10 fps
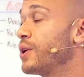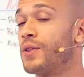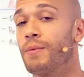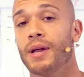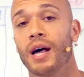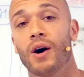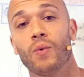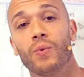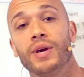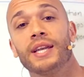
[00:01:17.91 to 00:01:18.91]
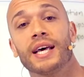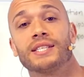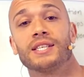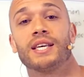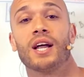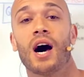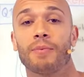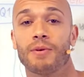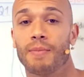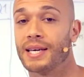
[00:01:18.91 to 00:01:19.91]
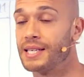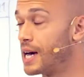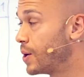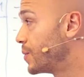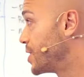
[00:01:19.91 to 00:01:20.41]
of them and how we dancers can optimize our